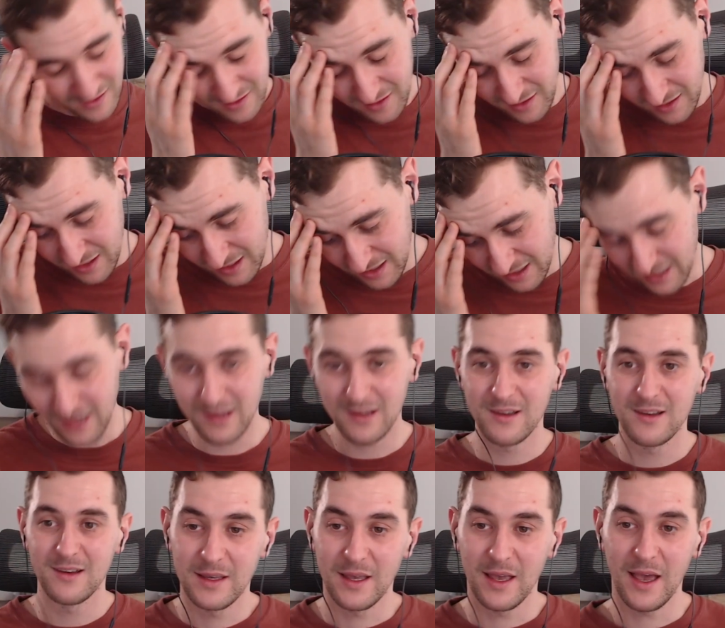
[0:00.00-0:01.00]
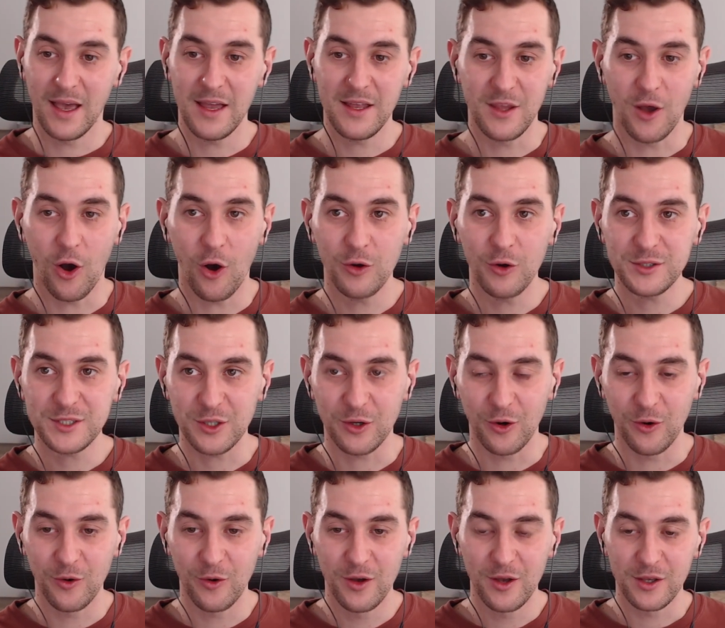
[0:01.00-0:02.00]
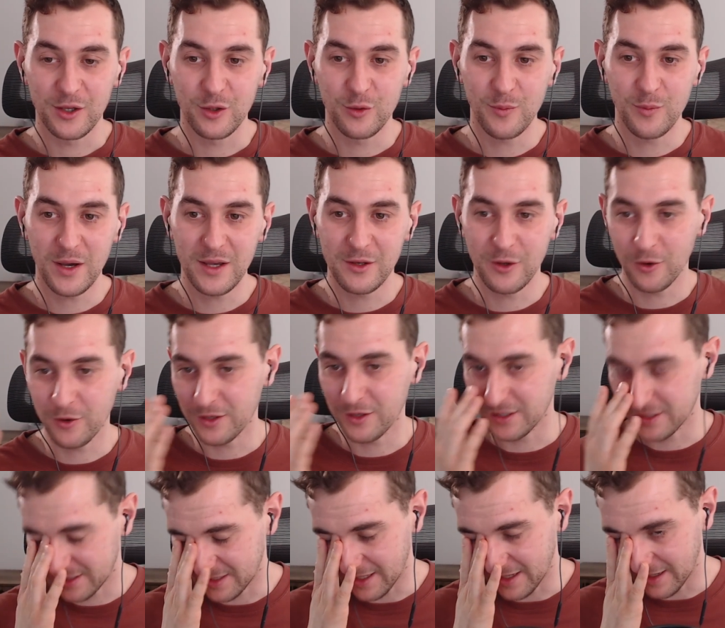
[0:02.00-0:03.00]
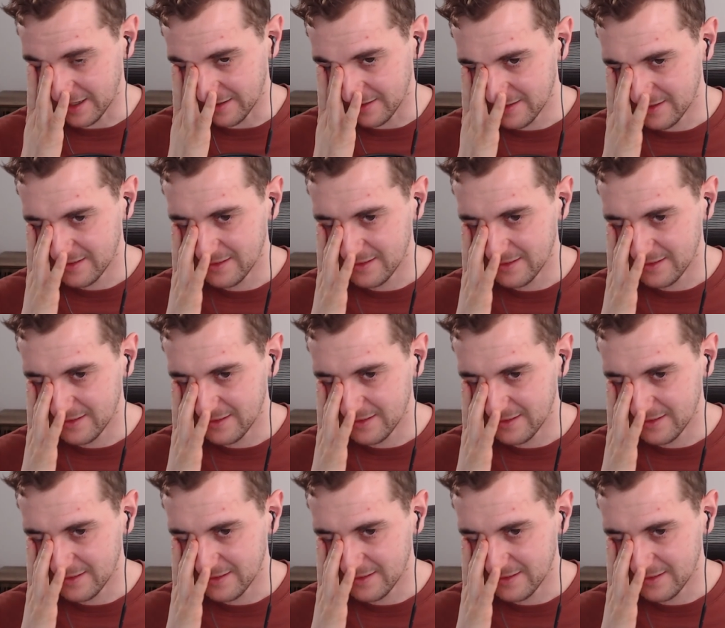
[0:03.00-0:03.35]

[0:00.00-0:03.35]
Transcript: Ah, and also, you might notice that